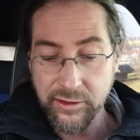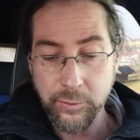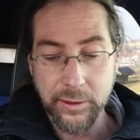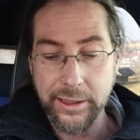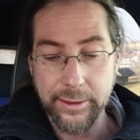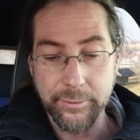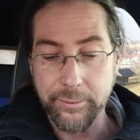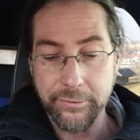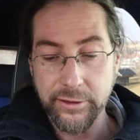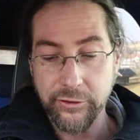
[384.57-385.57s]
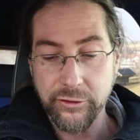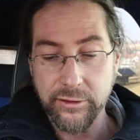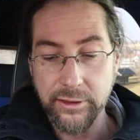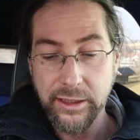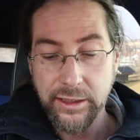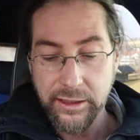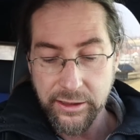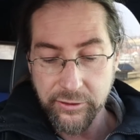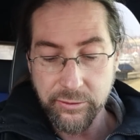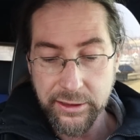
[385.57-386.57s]
This will come, I'm pretty sure.
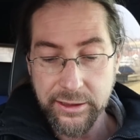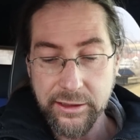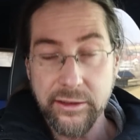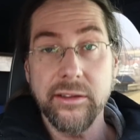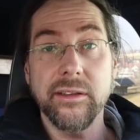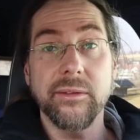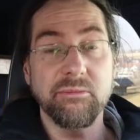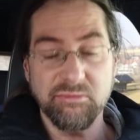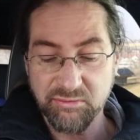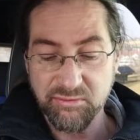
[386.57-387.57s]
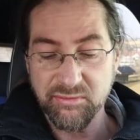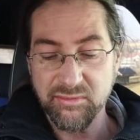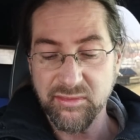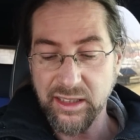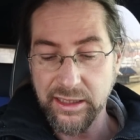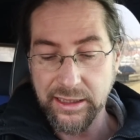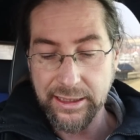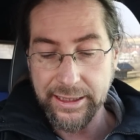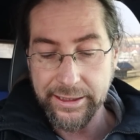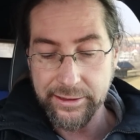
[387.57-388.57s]
It's really good.
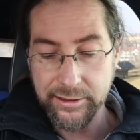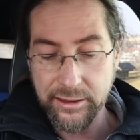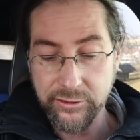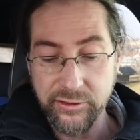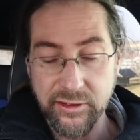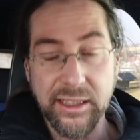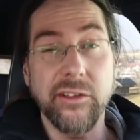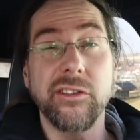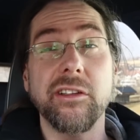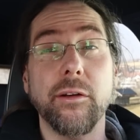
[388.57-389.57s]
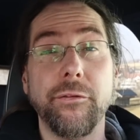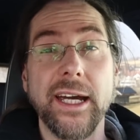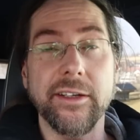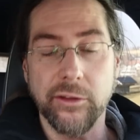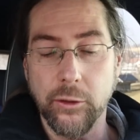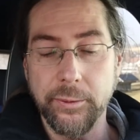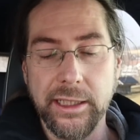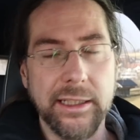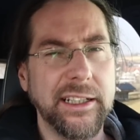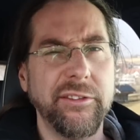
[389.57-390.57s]
I like it a lot to see, and it's so fast.
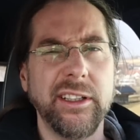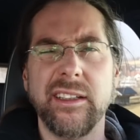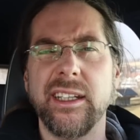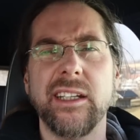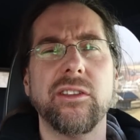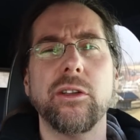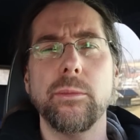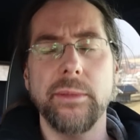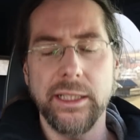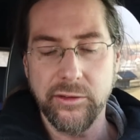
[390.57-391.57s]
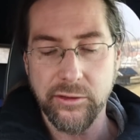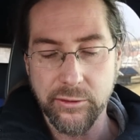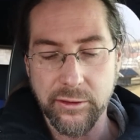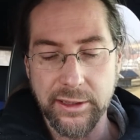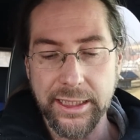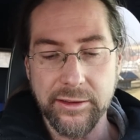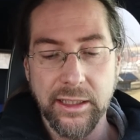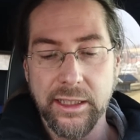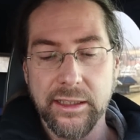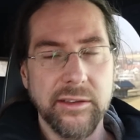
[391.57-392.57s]
OBD11, it takes 2 minutes to
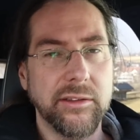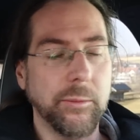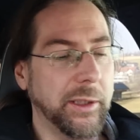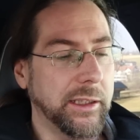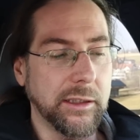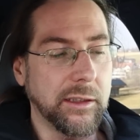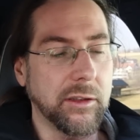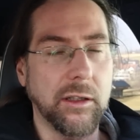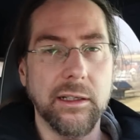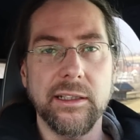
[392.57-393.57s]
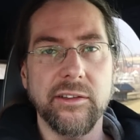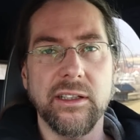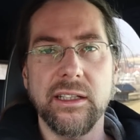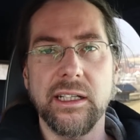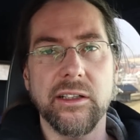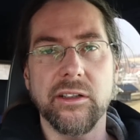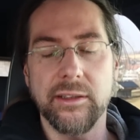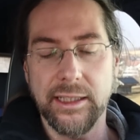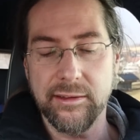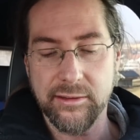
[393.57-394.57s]
connect. This, when the dongle is in there, and
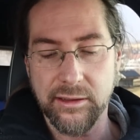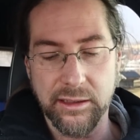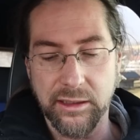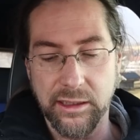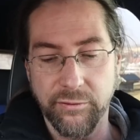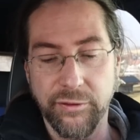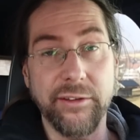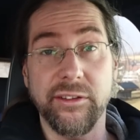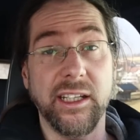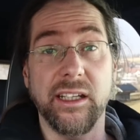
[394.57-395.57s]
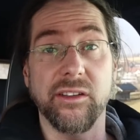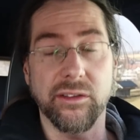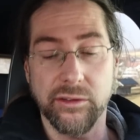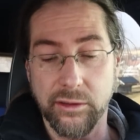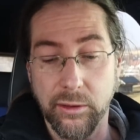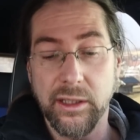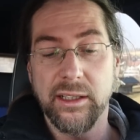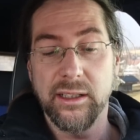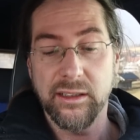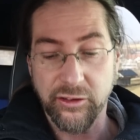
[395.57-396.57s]
connects in 5 seconds or so.
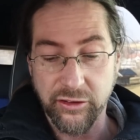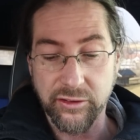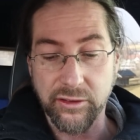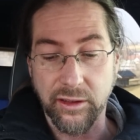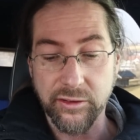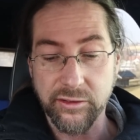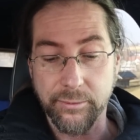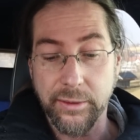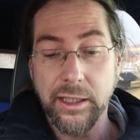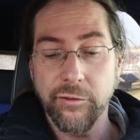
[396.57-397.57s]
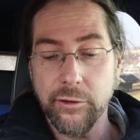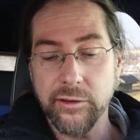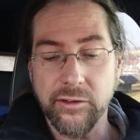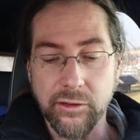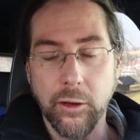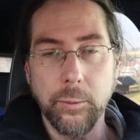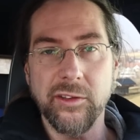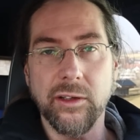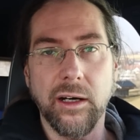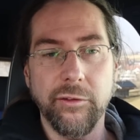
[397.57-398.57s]
That's just awesome. Of course, it's
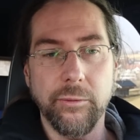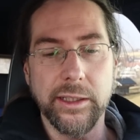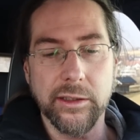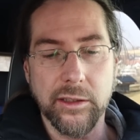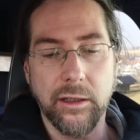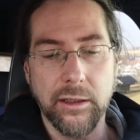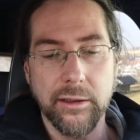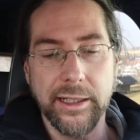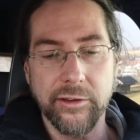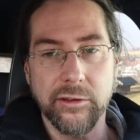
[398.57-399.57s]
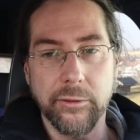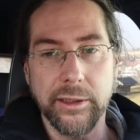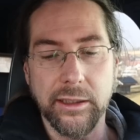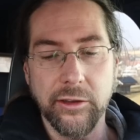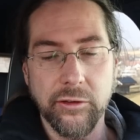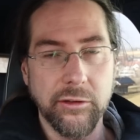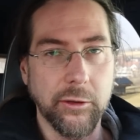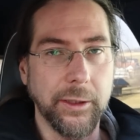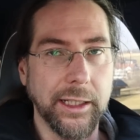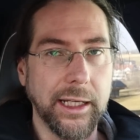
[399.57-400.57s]
always off when the car has no ignition.
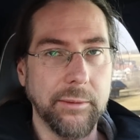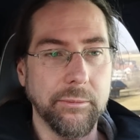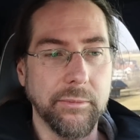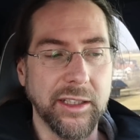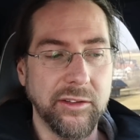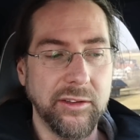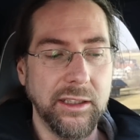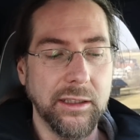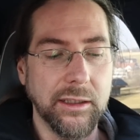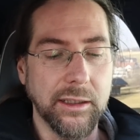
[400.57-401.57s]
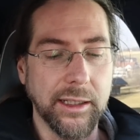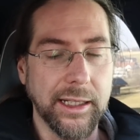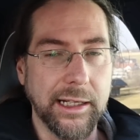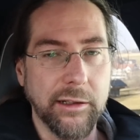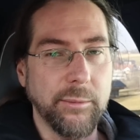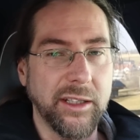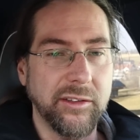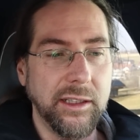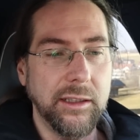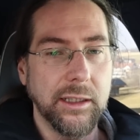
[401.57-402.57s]
So when I get out of my
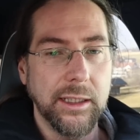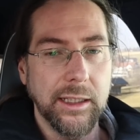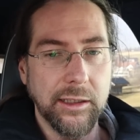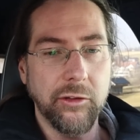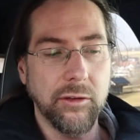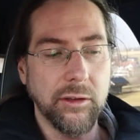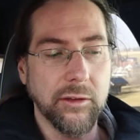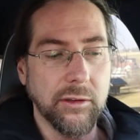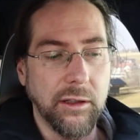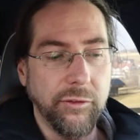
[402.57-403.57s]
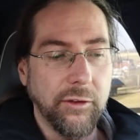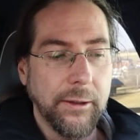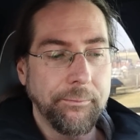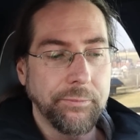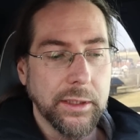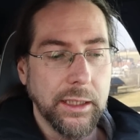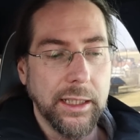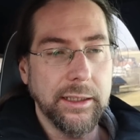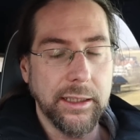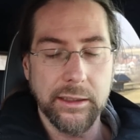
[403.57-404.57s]
seat, ignition turns off,
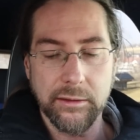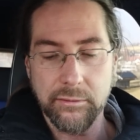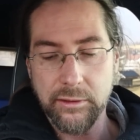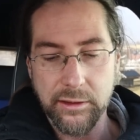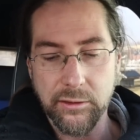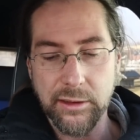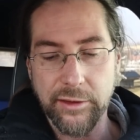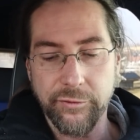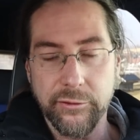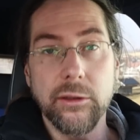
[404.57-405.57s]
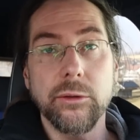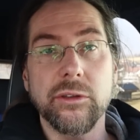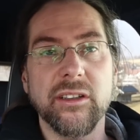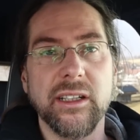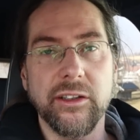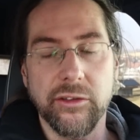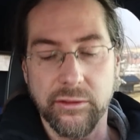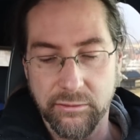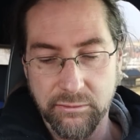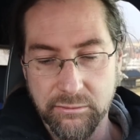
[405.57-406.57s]
and then you lose
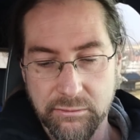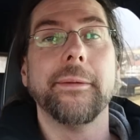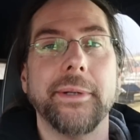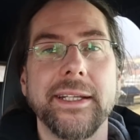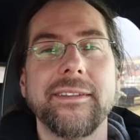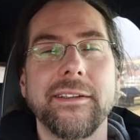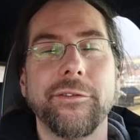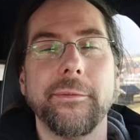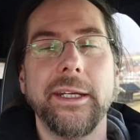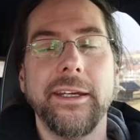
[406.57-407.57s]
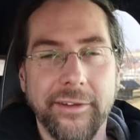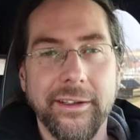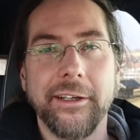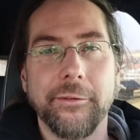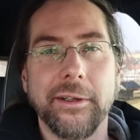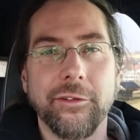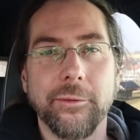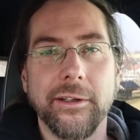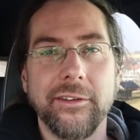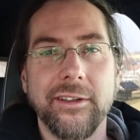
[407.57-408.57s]
connection. But that's it for me. Thank you much
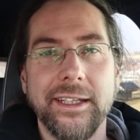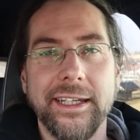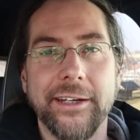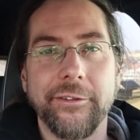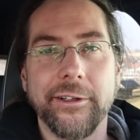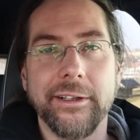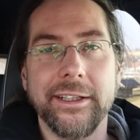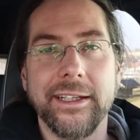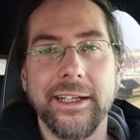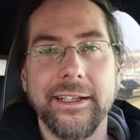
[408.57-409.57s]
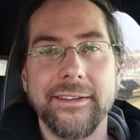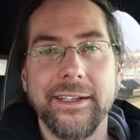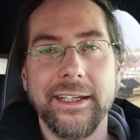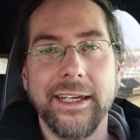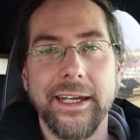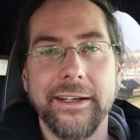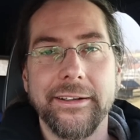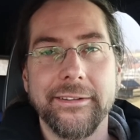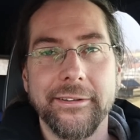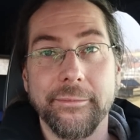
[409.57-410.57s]
for watching. Have a great day and take
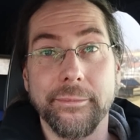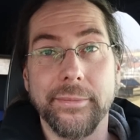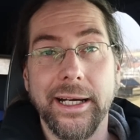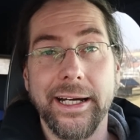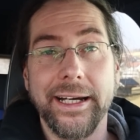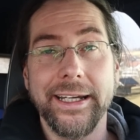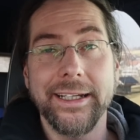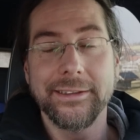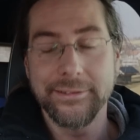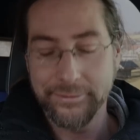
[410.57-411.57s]
care. Bye.